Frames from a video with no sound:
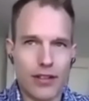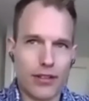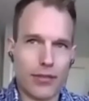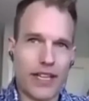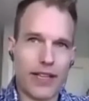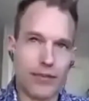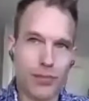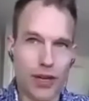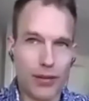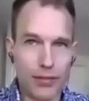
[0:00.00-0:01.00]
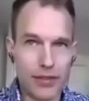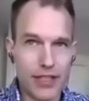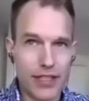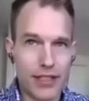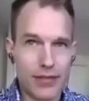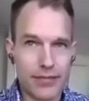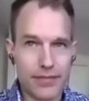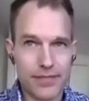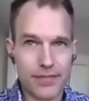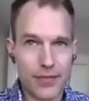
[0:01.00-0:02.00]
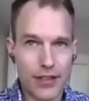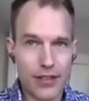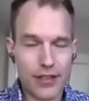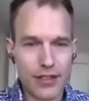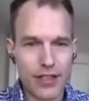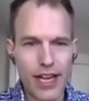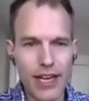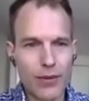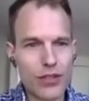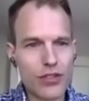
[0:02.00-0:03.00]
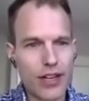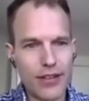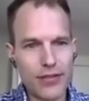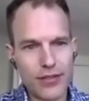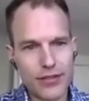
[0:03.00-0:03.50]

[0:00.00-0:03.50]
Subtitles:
Oh, man, probably an 8-hour drive.